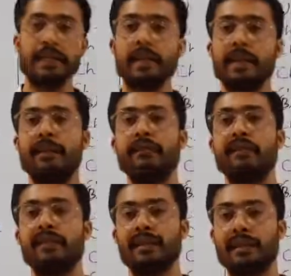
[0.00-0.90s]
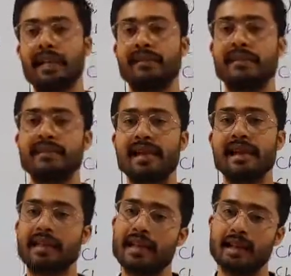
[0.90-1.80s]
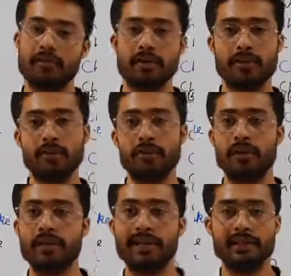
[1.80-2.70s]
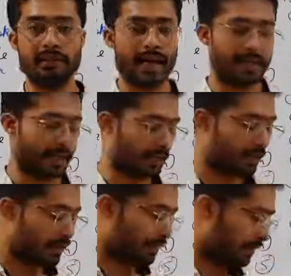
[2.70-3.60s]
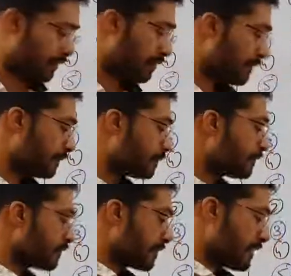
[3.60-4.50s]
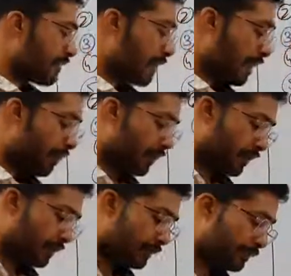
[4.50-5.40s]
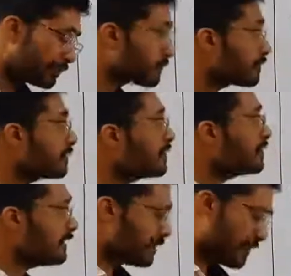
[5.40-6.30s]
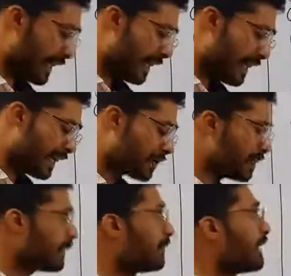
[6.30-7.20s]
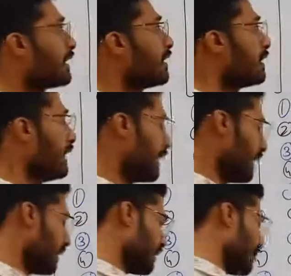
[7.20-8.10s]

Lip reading: aim like this, and then after you have to continue writing this. Then after, second experiment, that is